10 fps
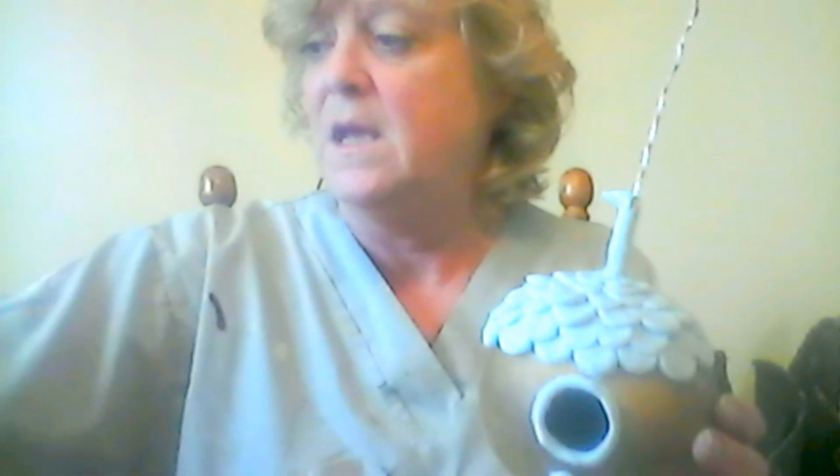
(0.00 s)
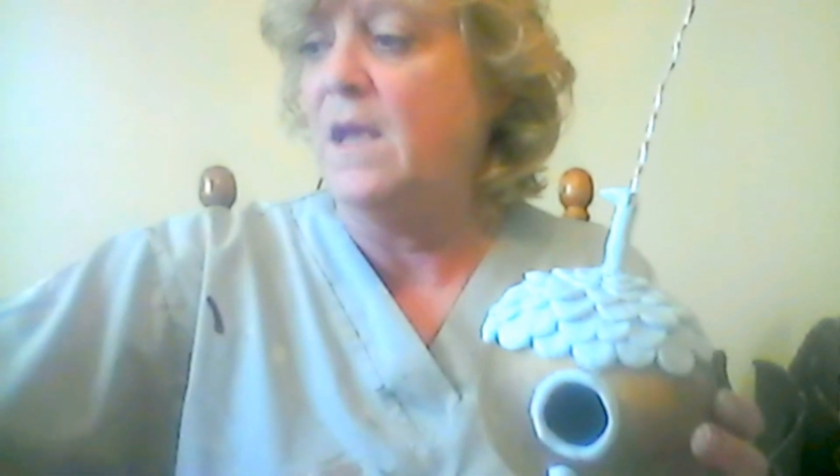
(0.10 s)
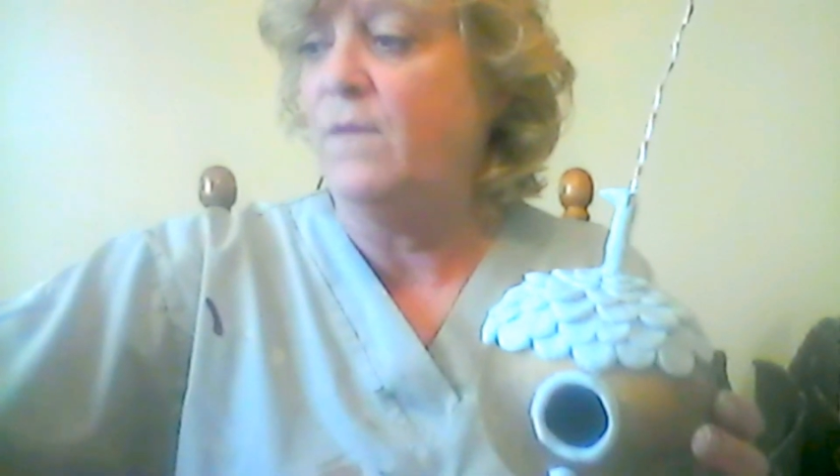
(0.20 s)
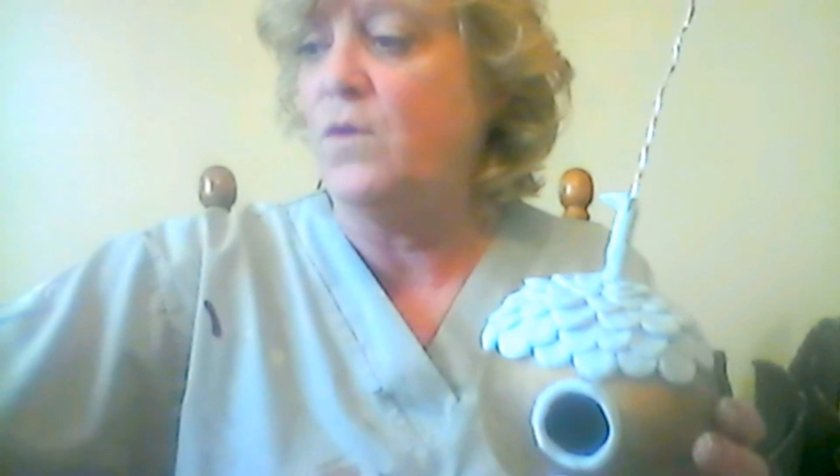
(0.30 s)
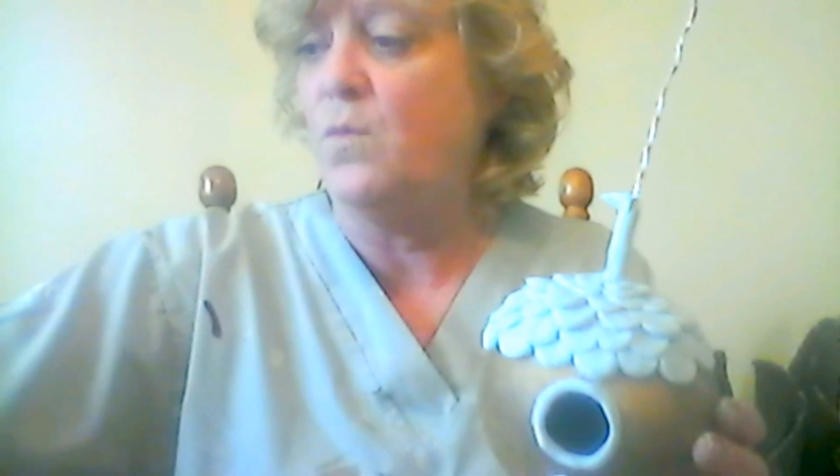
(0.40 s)

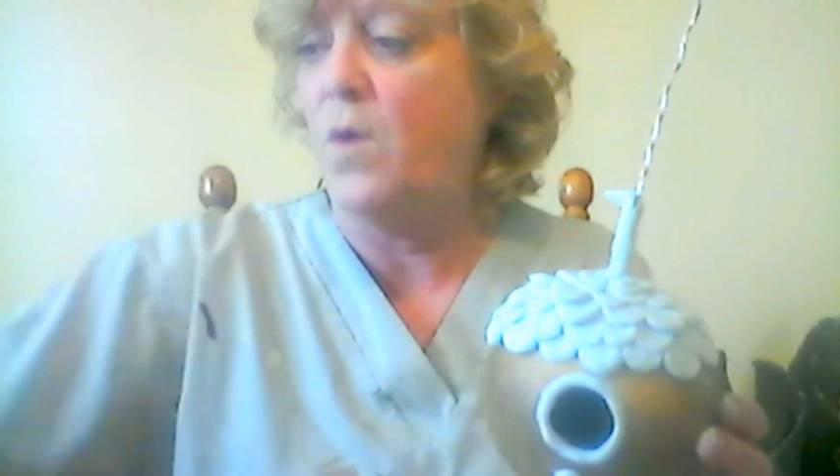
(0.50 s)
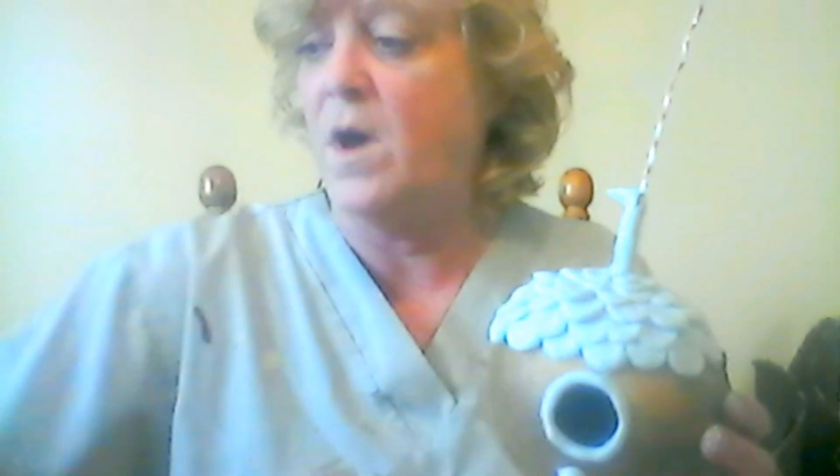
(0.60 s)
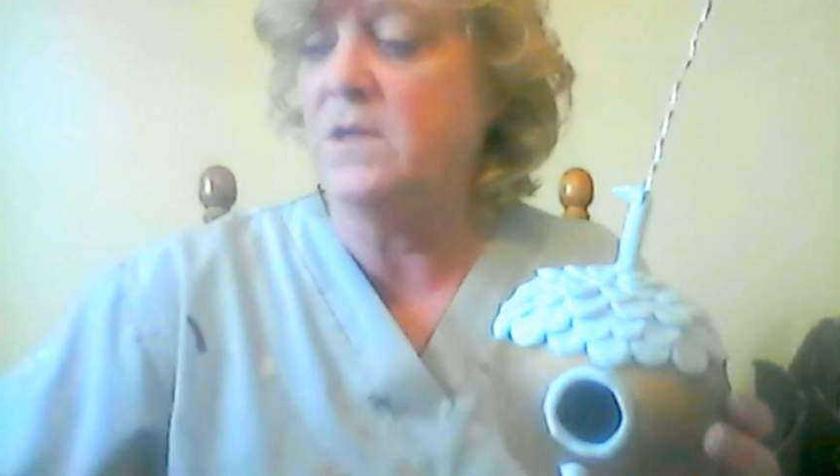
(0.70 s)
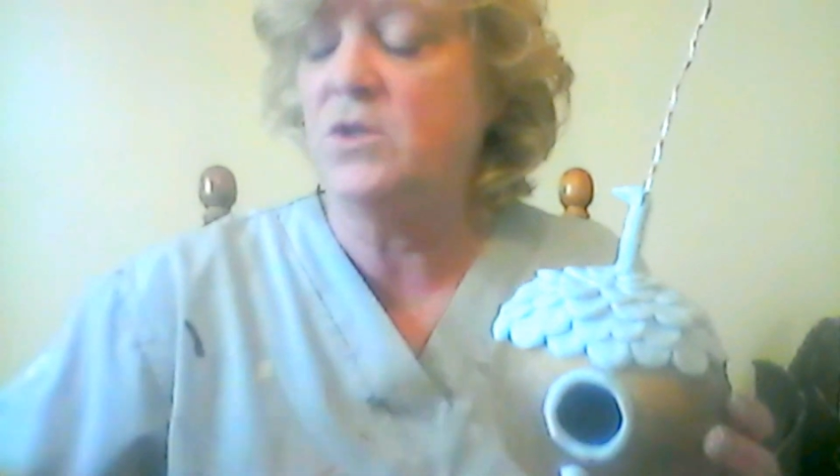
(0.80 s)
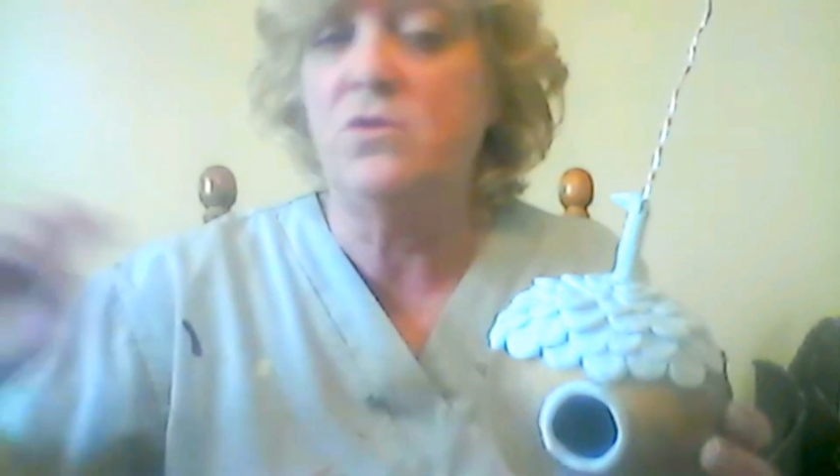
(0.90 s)
if you
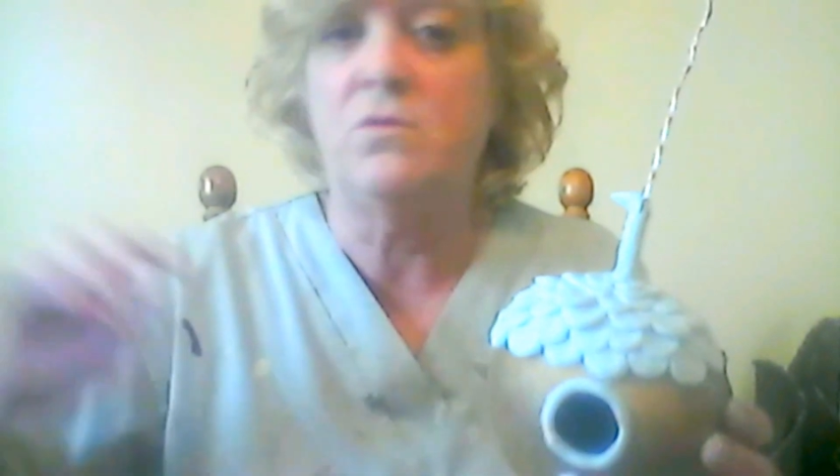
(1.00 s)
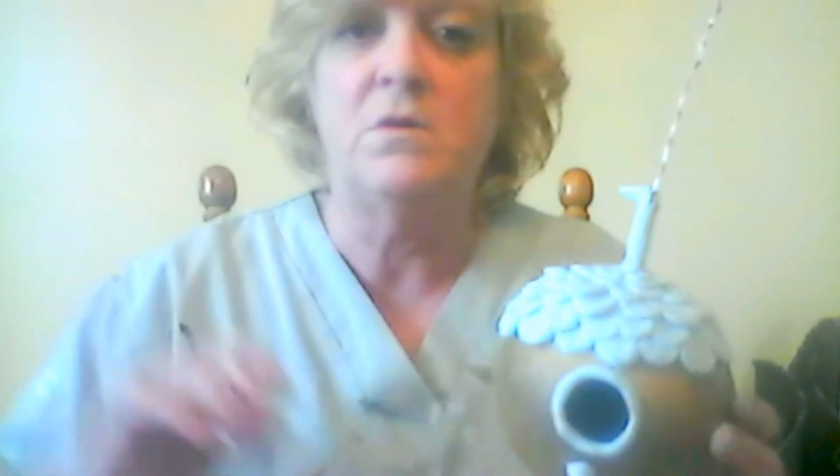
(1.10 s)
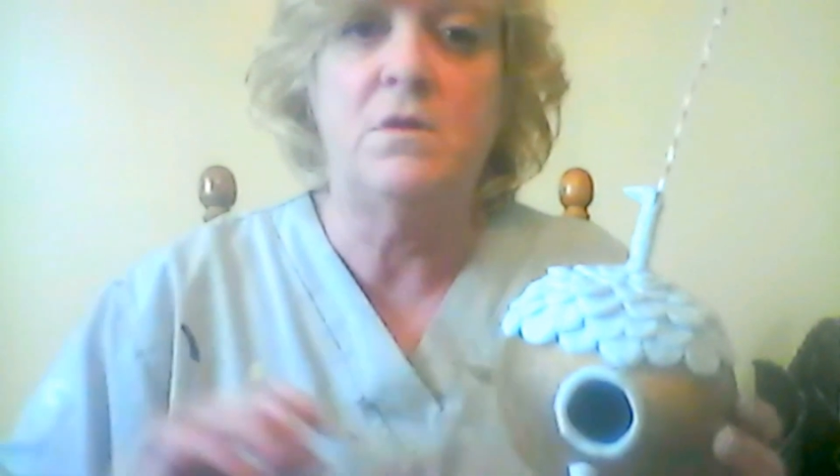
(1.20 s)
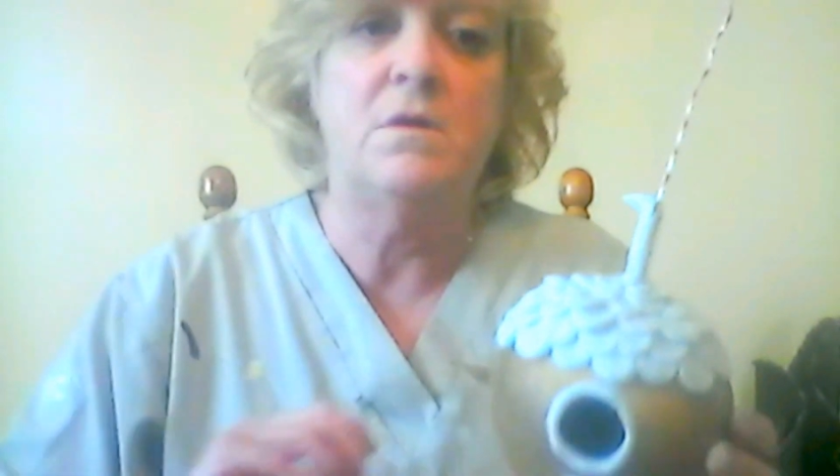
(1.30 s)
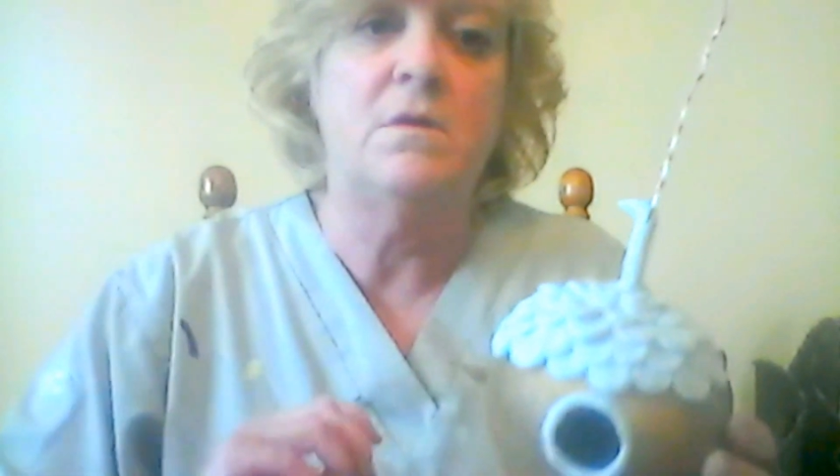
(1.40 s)
want
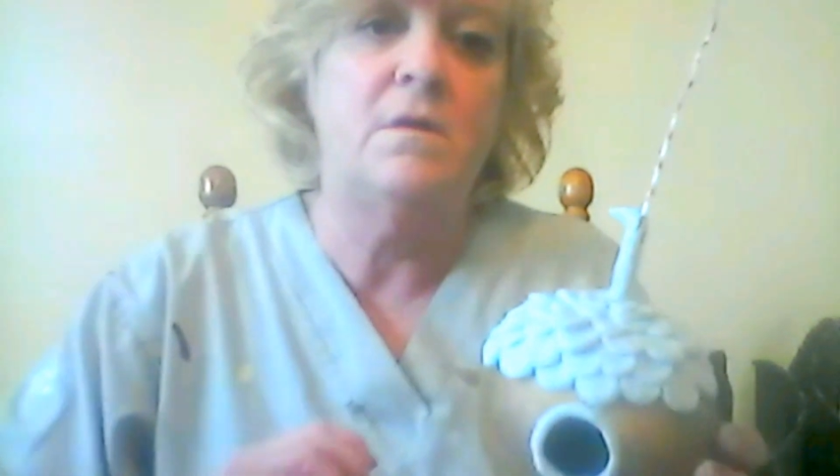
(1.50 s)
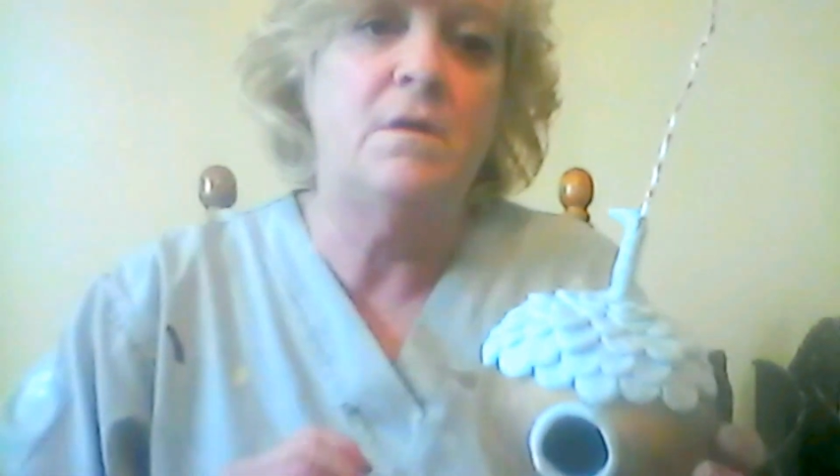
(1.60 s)
your